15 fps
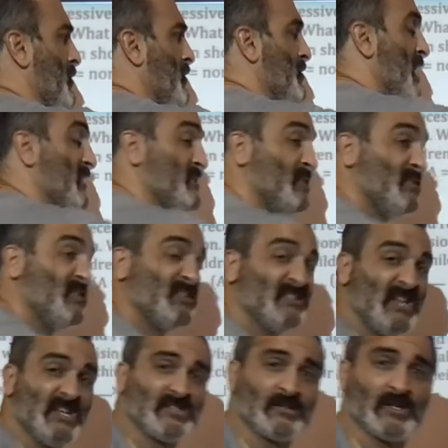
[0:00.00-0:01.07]
That's the
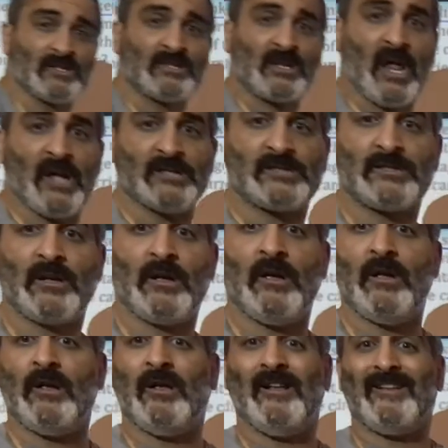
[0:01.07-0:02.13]
disease in this case.
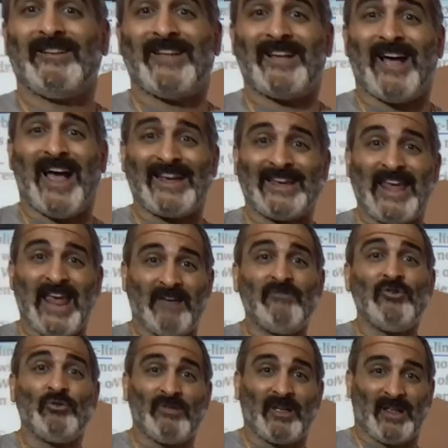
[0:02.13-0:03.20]
I gave
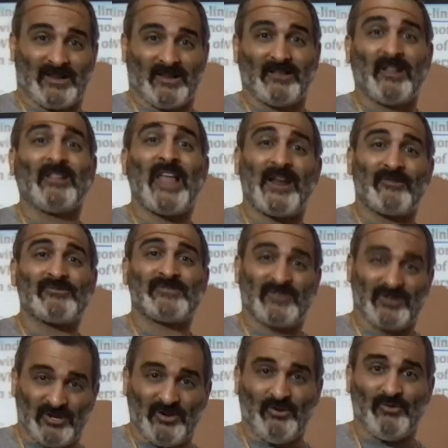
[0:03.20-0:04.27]
you the letters to
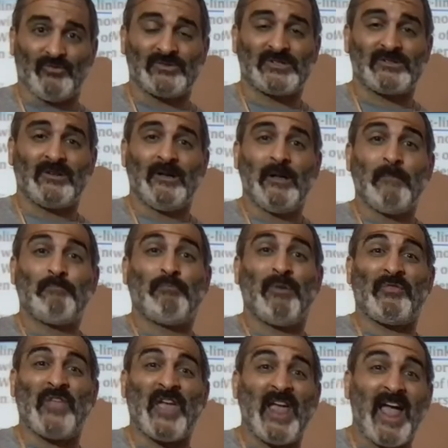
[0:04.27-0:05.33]
use,
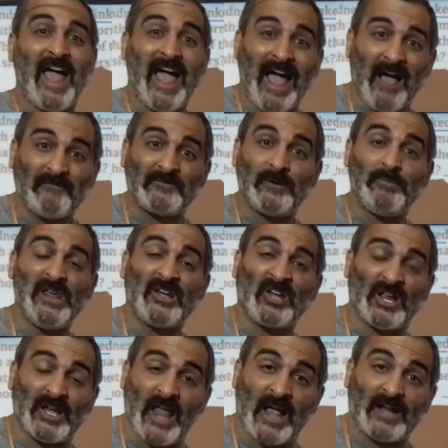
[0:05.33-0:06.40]
but they have to be
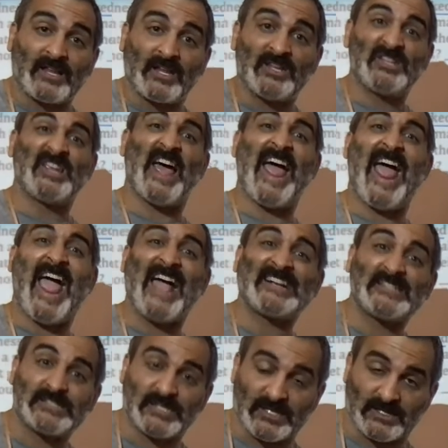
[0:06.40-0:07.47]
connected to
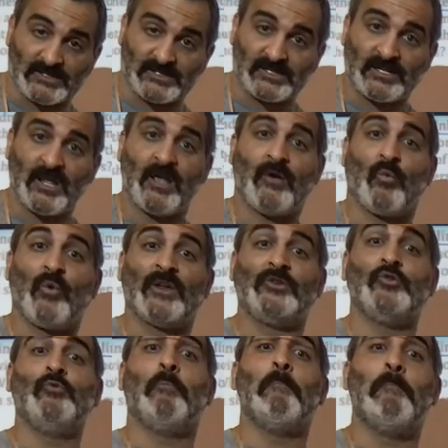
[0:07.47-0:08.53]
X's when
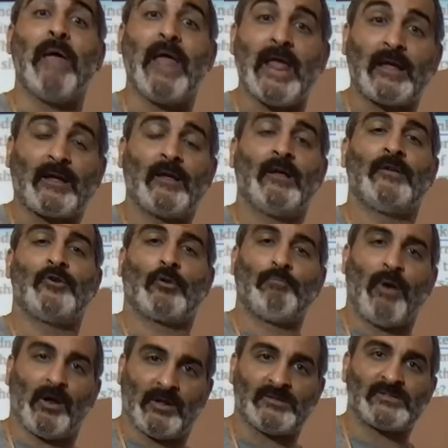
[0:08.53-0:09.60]
you make your
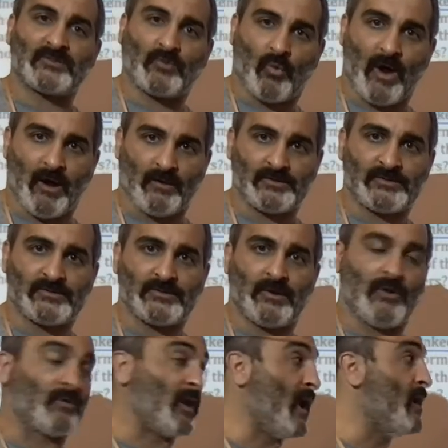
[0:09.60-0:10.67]
Punnett squares.
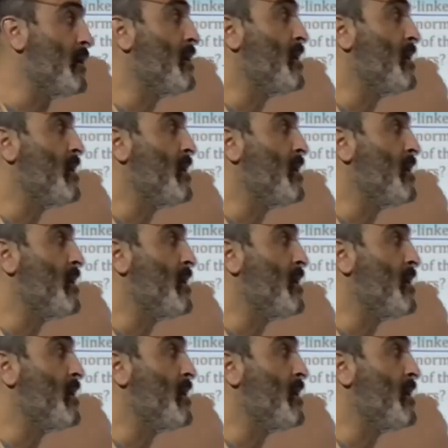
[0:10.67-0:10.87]
Okay,